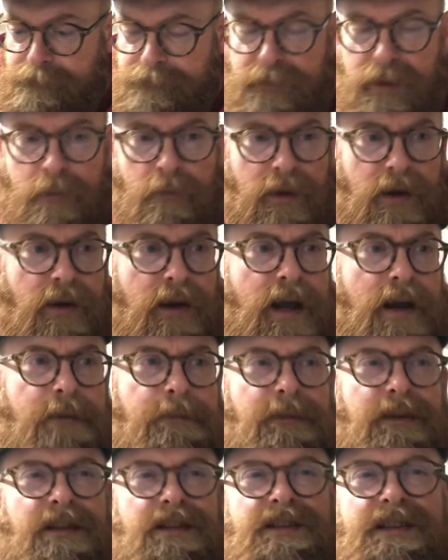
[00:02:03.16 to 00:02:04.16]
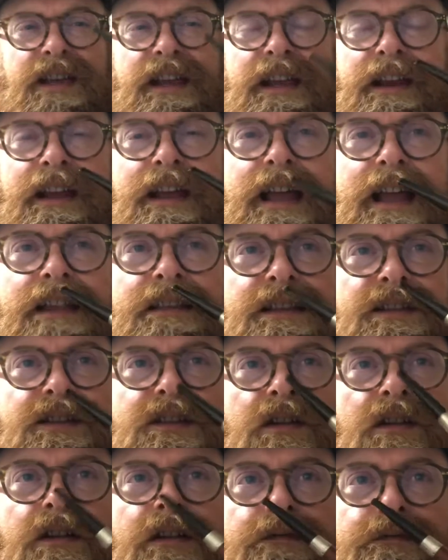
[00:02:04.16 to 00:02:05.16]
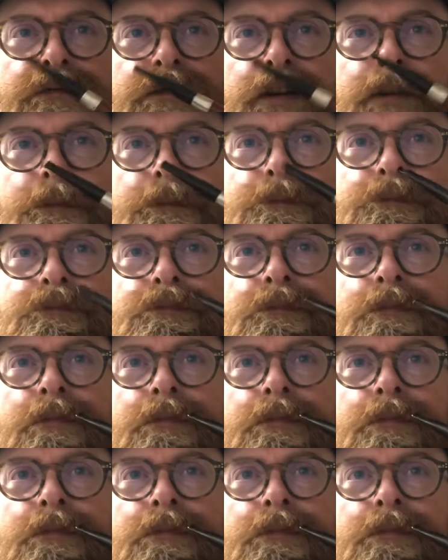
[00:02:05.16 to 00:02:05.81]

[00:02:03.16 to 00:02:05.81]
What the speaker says: when I opened the tin, it had this kind of